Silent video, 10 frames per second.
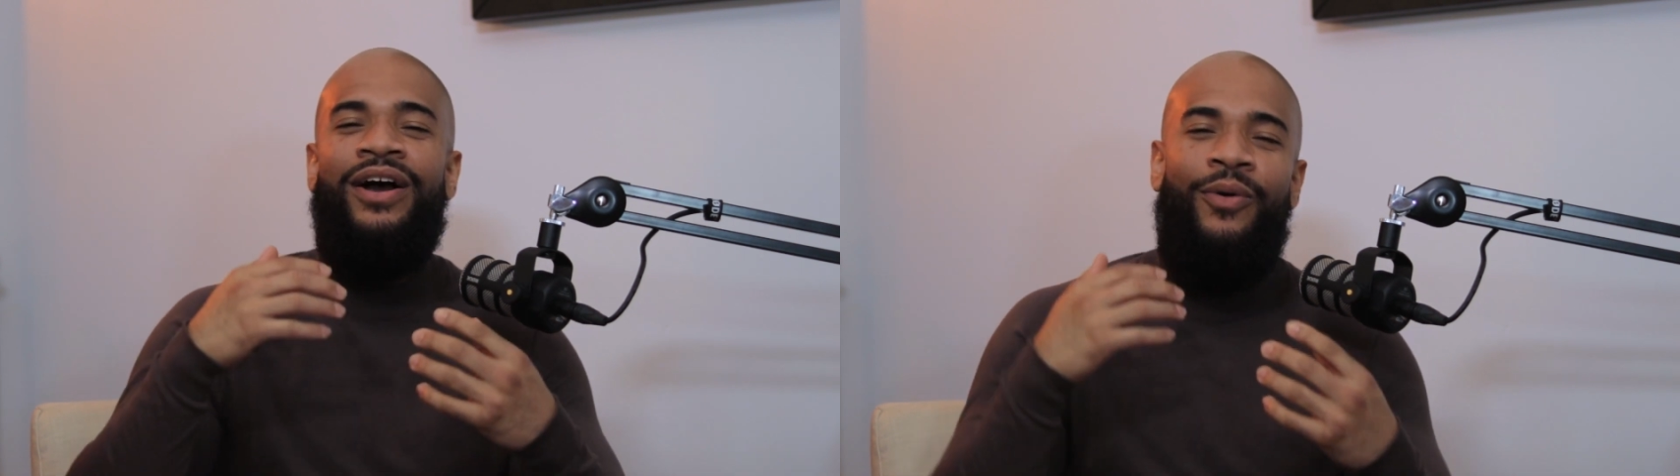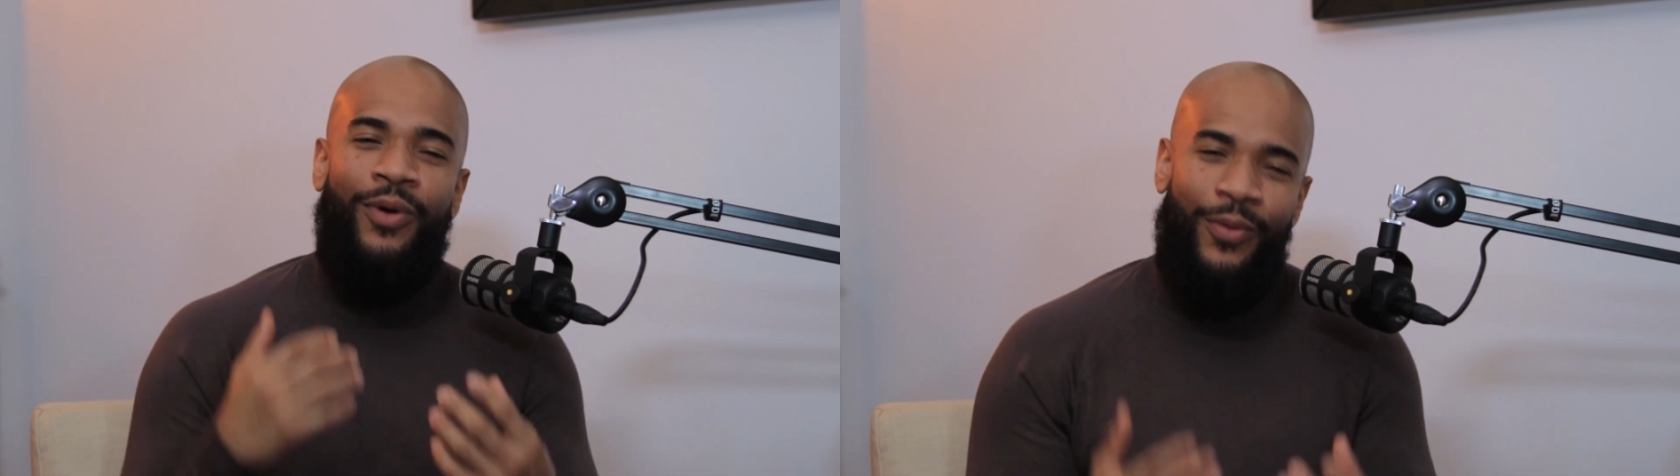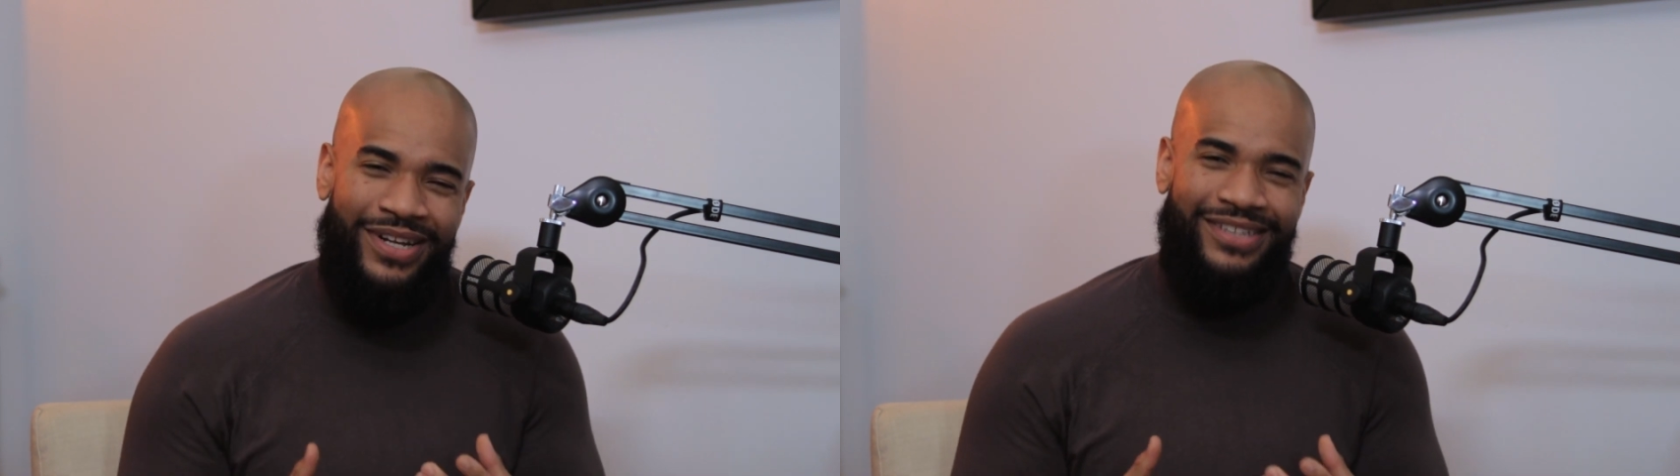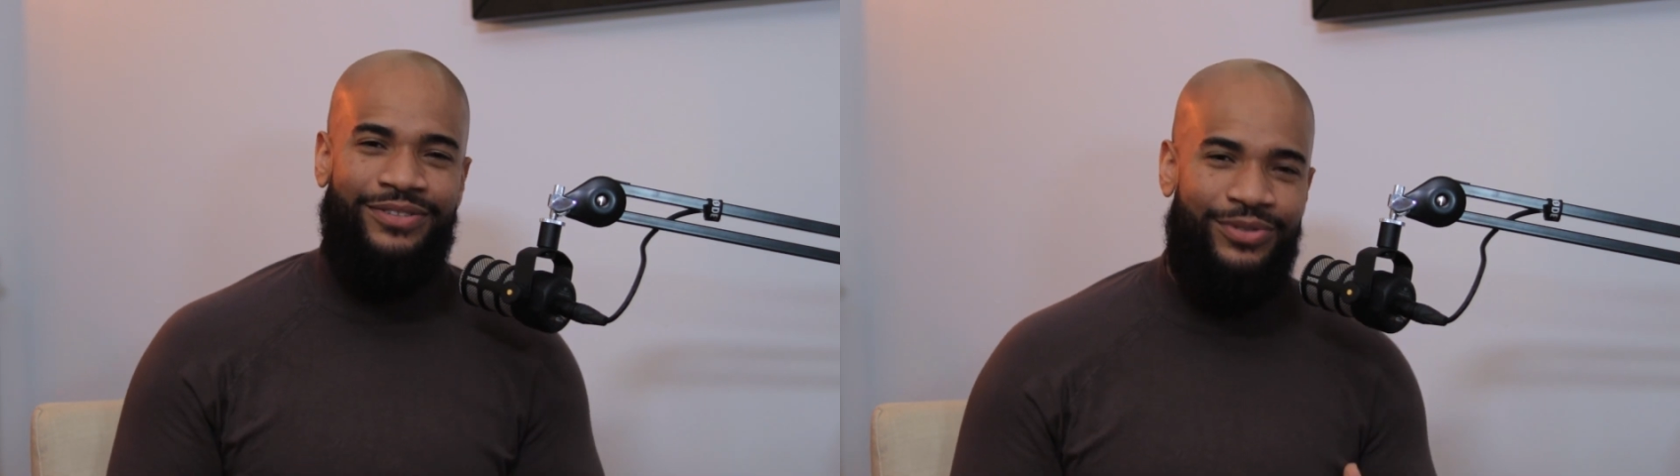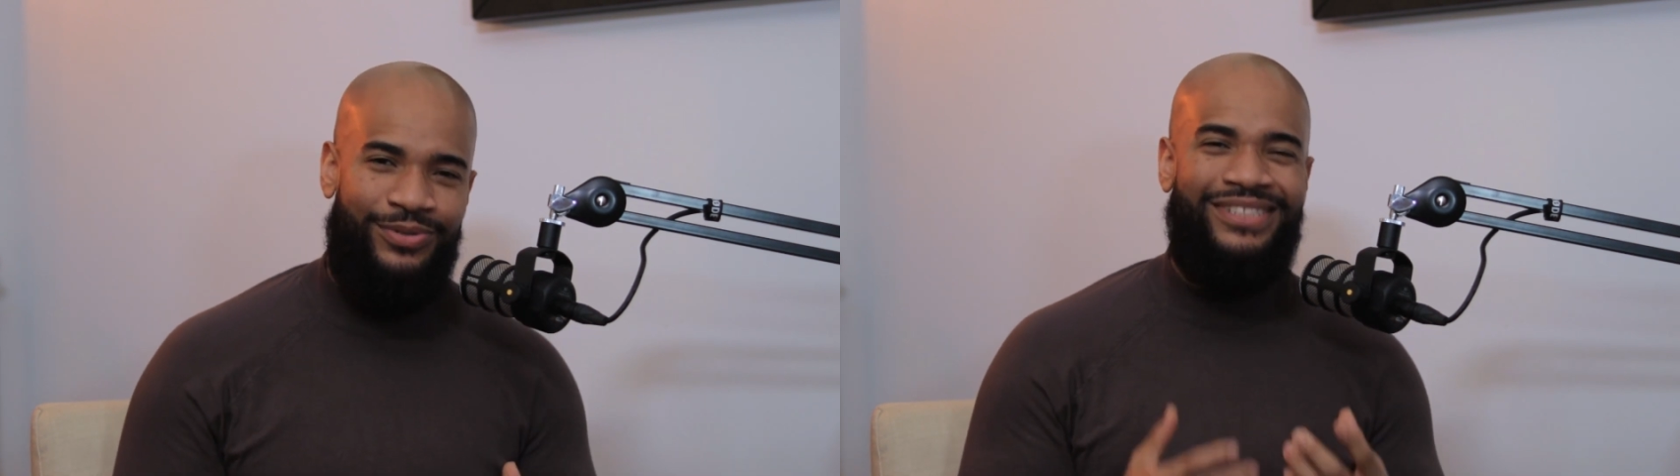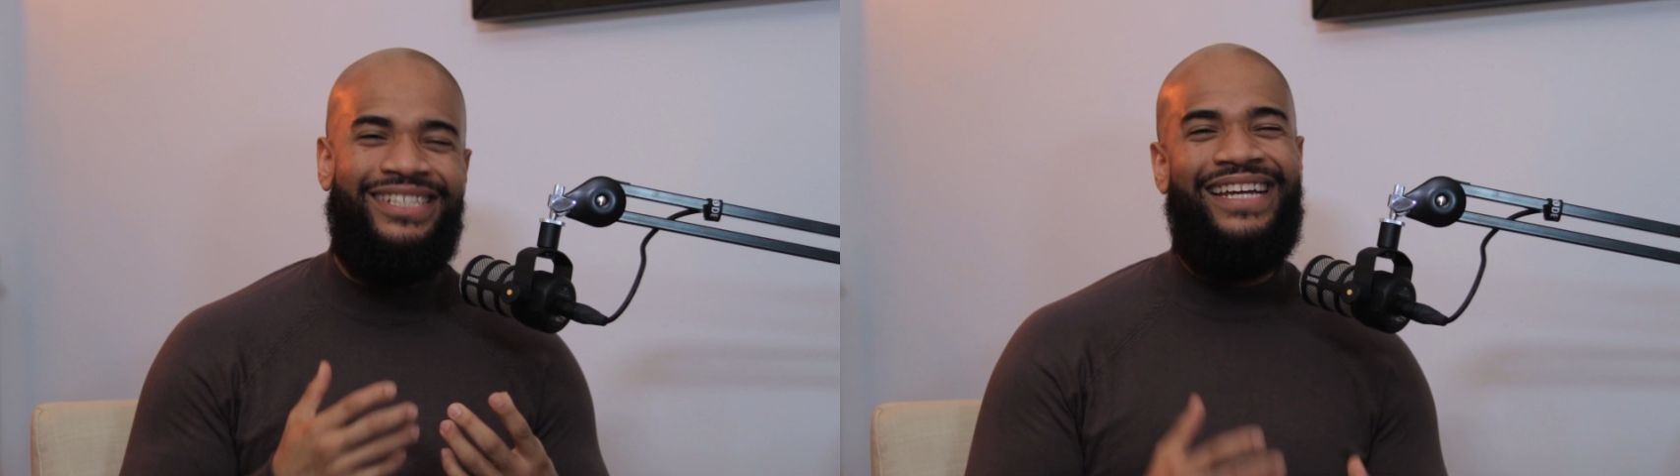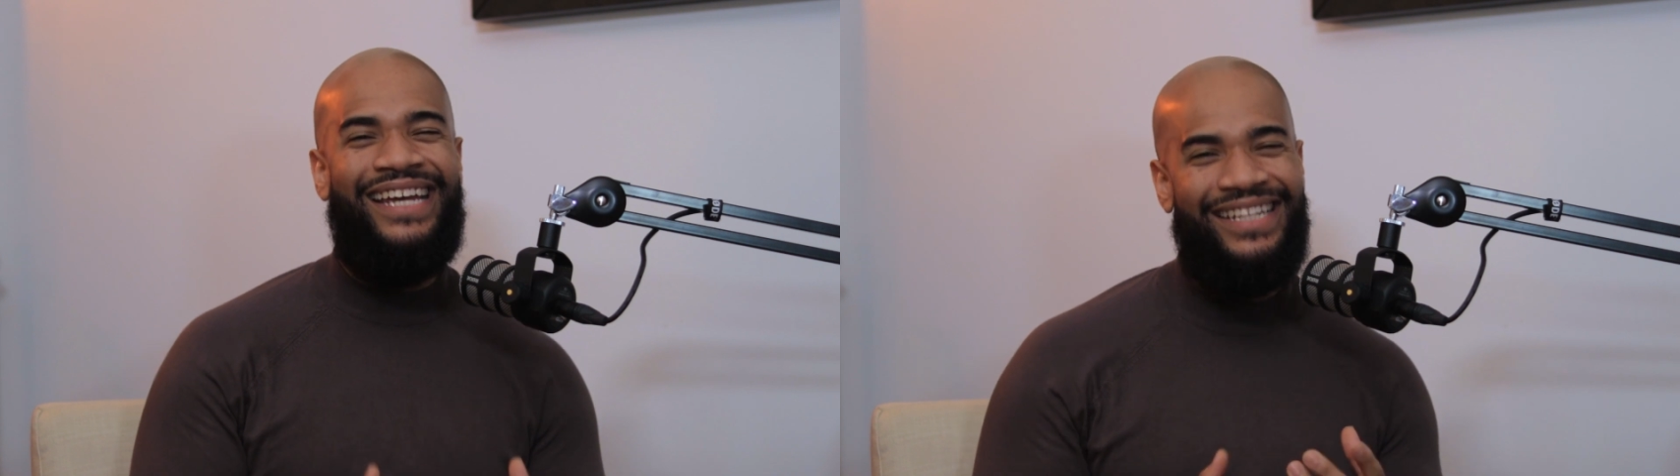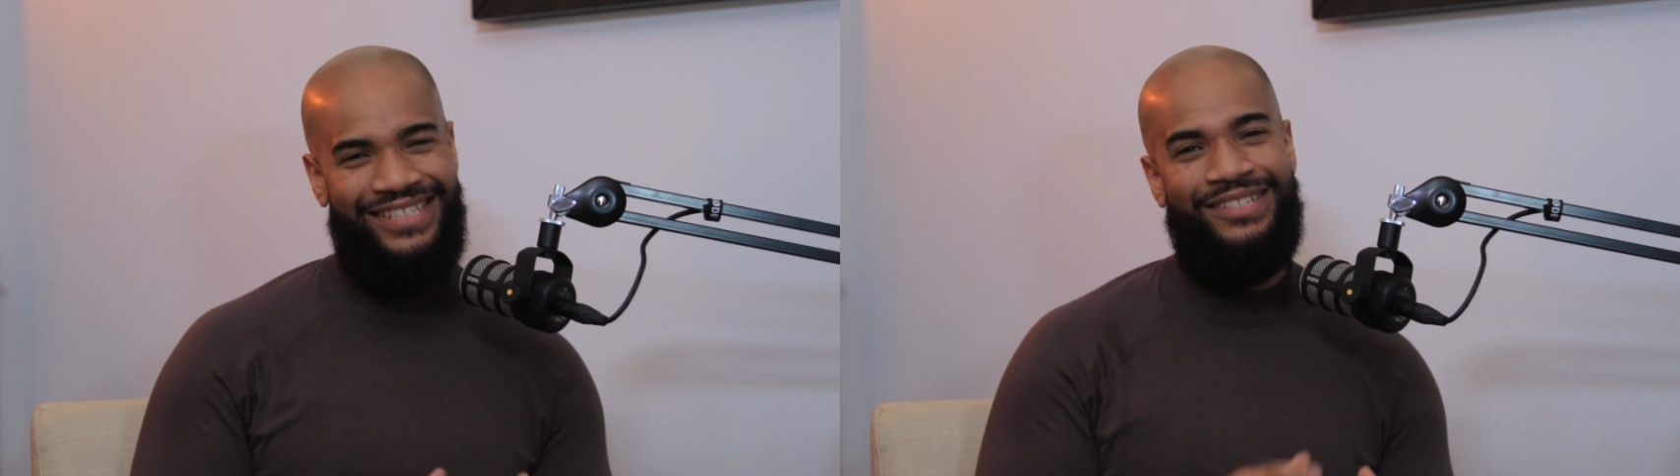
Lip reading: what we need to do to get to the